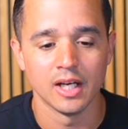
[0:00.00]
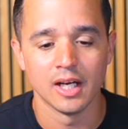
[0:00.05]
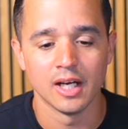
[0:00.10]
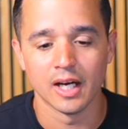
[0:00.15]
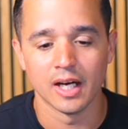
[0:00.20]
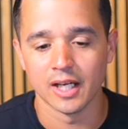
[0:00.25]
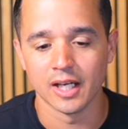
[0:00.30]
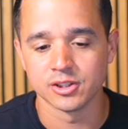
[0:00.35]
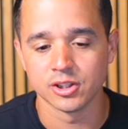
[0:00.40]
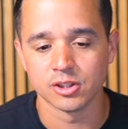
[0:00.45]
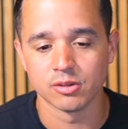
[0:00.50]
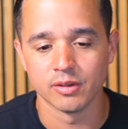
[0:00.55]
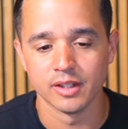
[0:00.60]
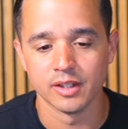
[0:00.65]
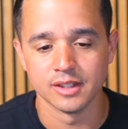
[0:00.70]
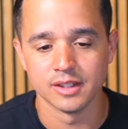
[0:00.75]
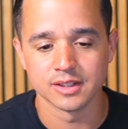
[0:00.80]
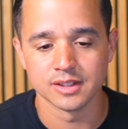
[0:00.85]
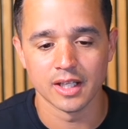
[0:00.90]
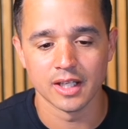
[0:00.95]
I actually
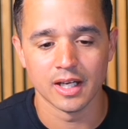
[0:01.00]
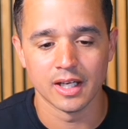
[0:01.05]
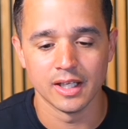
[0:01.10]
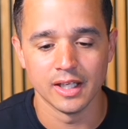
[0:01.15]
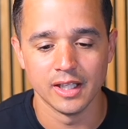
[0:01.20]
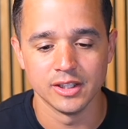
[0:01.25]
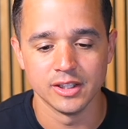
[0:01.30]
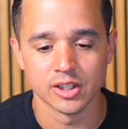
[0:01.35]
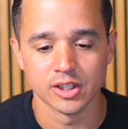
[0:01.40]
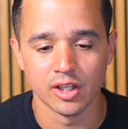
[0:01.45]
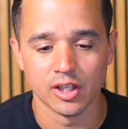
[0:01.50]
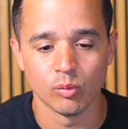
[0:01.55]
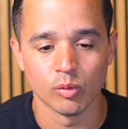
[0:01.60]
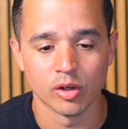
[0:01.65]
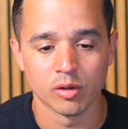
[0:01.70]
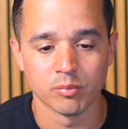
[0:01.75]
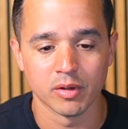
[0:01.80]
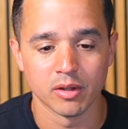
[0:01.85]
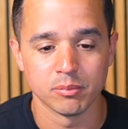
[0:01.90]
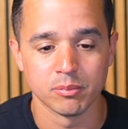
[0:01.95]
created this AI agent in
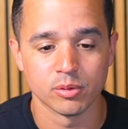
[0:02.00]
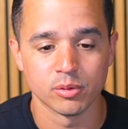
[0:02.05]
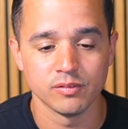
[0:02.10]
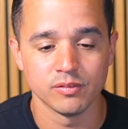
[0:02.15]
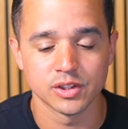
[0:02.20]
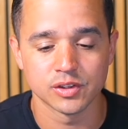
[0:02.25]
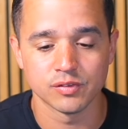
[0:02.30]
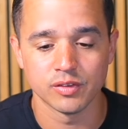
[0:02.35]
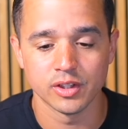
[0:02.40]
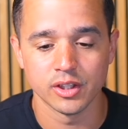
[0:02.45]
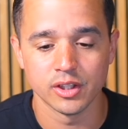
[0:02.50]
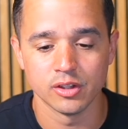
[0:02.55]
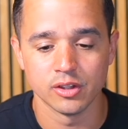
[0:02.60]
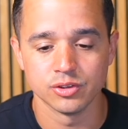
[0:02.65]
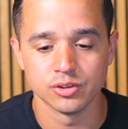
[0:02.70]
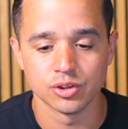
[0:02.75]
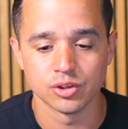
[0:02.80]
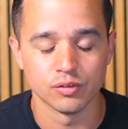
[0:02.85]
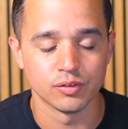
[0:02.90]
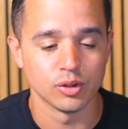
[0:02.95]
one of my previous
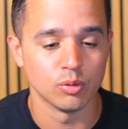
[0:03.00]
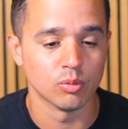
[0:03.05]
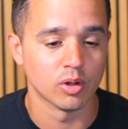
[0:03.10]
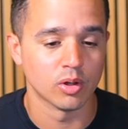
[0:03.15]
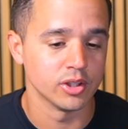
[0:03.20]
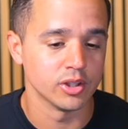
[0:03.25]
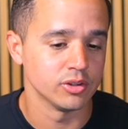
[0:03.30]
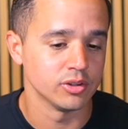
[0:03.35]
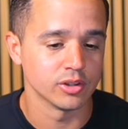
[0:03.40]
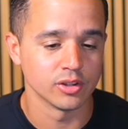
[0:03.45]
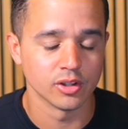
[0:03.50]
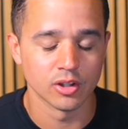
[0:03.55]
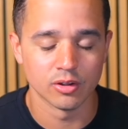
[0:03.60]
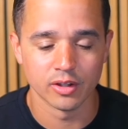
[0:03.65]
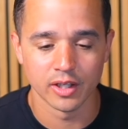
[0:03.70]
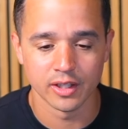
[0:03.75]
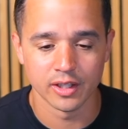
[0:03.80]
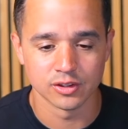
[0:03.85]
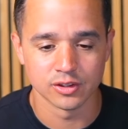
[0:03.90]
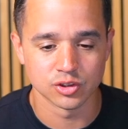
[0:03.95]
videos. So if you want, you can go
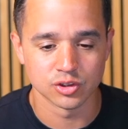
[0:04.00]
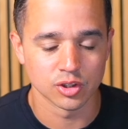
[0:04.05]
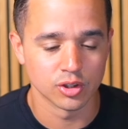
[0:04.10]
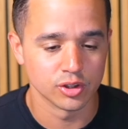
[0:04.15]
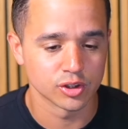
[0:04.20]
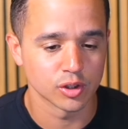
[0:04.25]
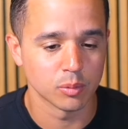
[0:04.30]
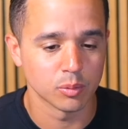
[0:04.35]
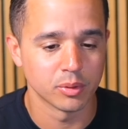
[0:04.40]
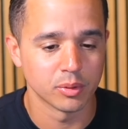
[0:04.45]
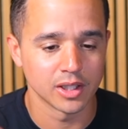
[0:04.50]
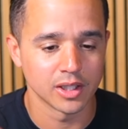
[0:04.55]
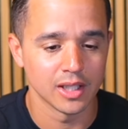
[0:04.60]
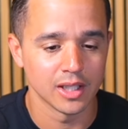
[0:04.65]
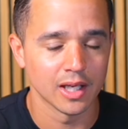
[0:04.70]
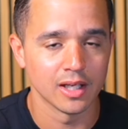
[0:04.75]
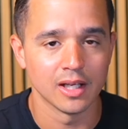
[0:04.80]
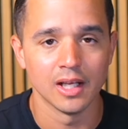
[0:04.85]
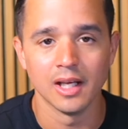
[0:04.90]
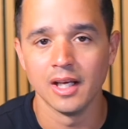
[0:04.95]
ahead and search. But
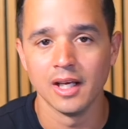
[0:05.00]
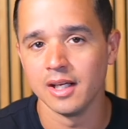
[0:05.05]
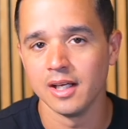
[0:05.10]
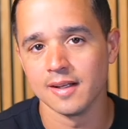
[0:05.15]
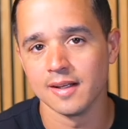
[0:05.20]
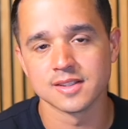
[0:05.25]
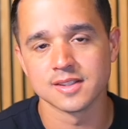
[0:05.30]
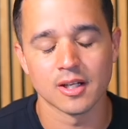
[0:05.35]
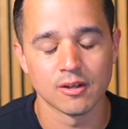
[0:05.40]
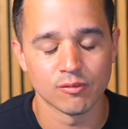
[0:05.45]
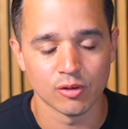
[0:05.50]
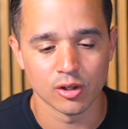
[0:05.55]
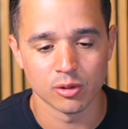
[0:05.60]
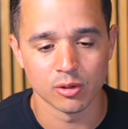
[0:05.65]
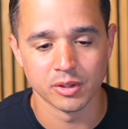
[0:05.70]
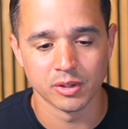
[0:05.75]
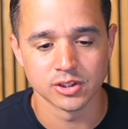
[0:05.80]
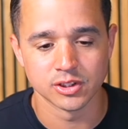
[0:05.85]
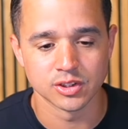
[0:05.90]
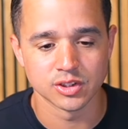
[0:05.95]
again, inside of
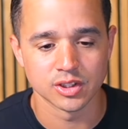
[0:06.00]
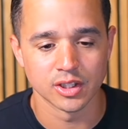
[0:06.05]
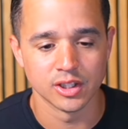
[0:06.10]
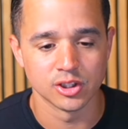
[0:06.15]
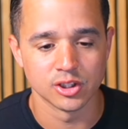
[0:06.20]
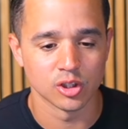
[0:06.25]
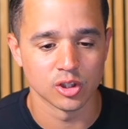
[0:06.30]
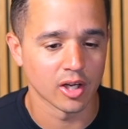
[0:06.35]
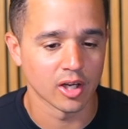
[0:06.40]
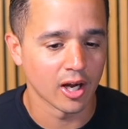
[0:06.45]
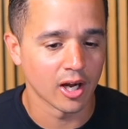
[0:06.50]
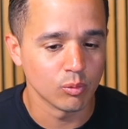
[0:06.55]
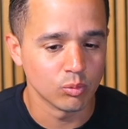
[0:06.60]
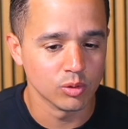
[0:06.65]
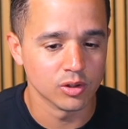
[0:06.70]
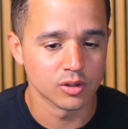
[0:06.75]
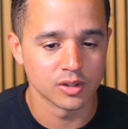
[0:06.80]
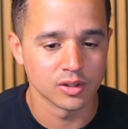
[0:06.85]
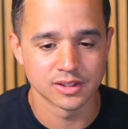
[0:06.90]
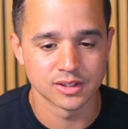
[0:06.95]
Automation Station, I
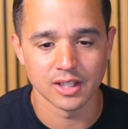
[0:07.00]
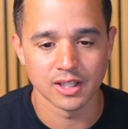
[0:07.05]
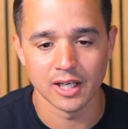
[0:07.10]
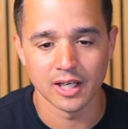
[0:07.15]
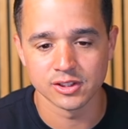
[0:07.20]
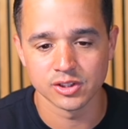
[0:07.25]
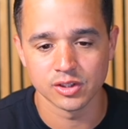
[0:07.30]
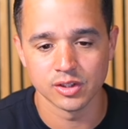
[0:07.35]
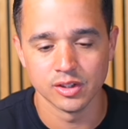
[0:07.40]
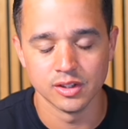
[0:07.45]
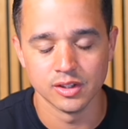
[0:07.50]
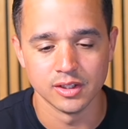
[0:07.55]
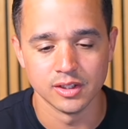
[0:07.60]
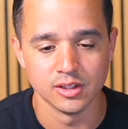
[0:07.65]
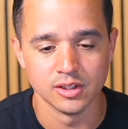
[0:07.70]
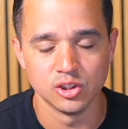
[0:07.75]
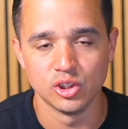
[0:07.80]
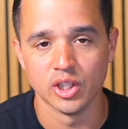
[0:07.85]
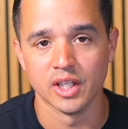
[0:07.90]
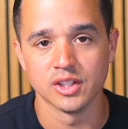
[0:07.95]
will attach
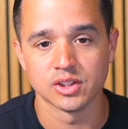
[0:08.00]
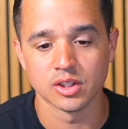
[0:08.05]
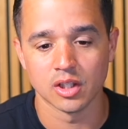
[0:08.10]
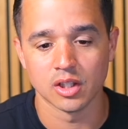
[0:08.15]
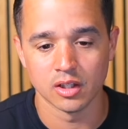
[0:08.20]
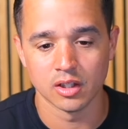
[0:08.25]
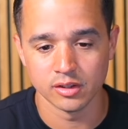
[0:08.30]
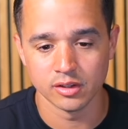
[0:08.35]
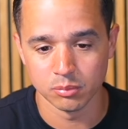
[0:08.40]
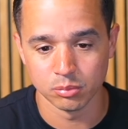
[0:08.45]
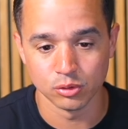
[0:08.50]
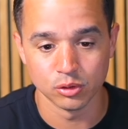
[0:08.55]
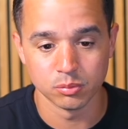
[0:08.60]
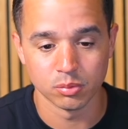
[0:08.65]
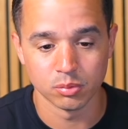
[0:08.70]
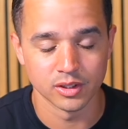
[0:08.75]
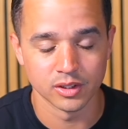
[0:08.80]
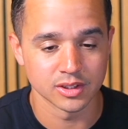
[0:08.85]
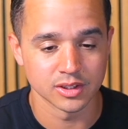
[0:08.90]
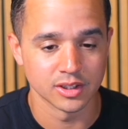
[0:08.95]
the JSON, the
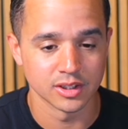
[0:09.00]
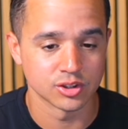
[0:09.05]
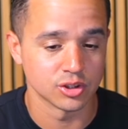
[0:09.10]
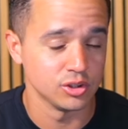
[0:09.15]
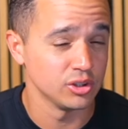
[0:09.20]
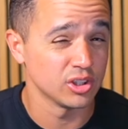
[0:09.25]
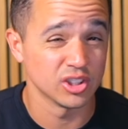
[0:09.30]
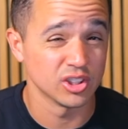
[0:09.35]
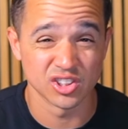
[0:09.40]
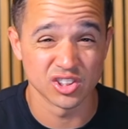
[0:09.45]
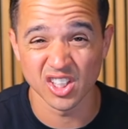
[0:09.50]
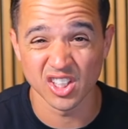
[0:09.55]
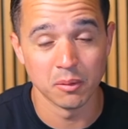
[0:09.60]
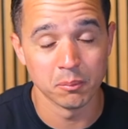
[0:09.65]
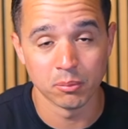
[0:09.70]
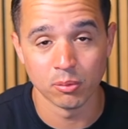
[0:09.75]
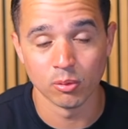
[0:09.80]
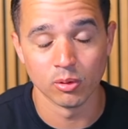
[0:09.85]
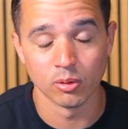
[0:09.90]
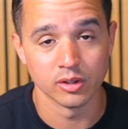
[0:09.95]
blueprint to this. So you can just
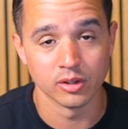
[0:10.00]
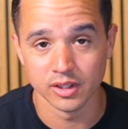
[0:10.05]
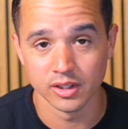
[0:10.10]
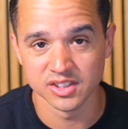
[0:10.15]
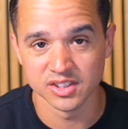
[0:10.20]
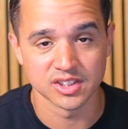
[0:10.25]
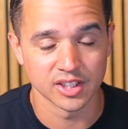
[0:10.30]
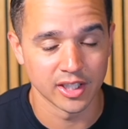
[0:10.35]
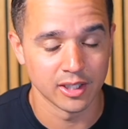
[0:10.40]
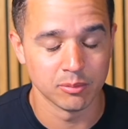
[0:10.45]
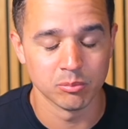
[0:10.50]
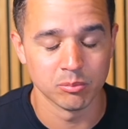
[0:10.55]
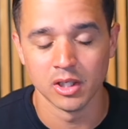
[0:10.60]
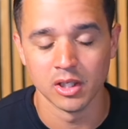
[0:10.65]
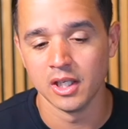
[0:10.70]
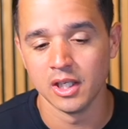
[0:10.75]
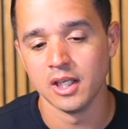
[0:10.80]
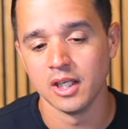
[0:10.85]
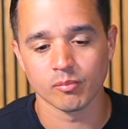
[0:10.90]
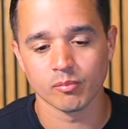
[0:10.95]
import this same
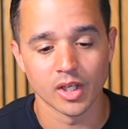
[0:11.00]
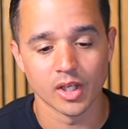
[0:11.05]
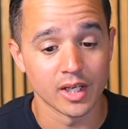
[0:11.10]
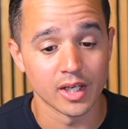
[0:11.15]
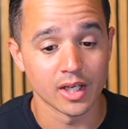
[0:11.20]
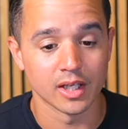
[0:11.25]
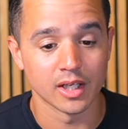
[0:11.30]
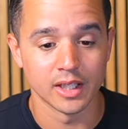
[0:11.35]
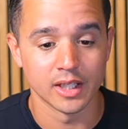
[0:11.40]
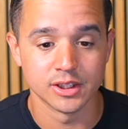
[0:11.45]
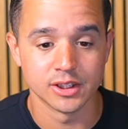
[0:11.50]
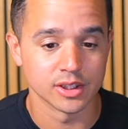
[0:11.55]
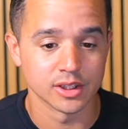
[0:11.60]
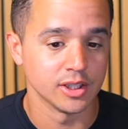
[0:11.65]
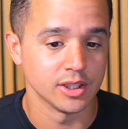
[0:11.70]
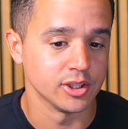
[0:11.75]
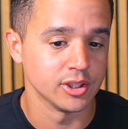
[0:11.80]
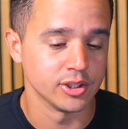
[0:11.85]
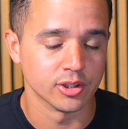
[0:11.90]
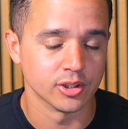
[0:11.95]
AI agent
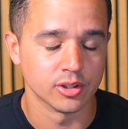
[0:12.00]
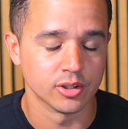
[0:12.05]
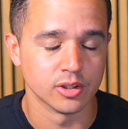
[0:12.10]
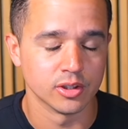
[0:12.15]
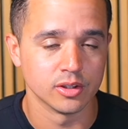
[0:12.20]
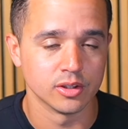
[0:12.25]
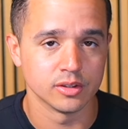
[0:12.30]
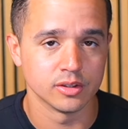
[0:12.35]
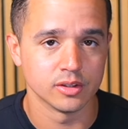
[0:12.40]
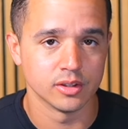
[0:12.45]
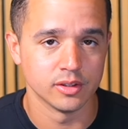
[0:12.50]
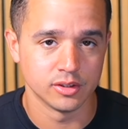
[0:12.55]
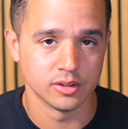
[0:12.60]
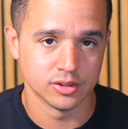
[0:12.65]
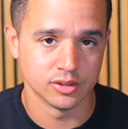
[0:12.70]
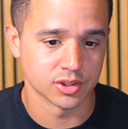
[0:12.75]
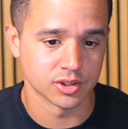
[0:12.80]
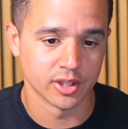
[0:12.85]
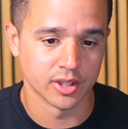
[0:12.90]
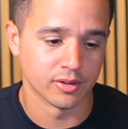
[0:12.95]
into your
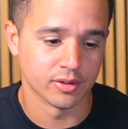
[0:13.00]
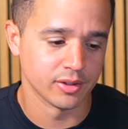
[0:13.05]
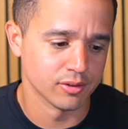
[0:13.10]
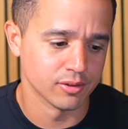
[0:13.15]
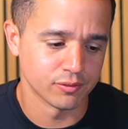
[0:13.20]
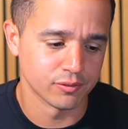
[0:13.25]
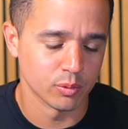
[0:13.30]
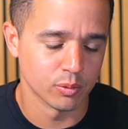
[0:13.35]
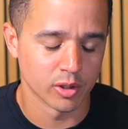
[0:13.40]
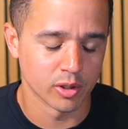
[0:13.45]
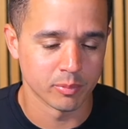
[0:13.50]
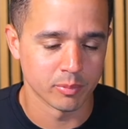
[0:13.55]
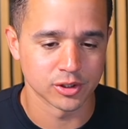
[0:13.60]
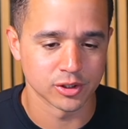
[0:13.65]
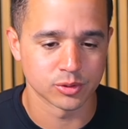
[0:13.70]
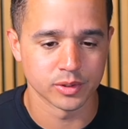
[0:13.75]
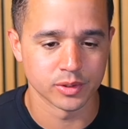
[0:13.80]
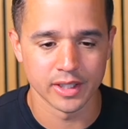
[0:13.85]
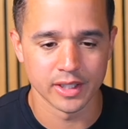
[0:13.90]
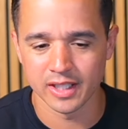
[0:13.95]
scenario if you want to
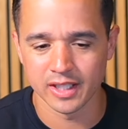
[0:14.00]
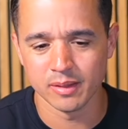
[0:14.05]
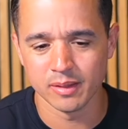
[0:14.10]
mess with it.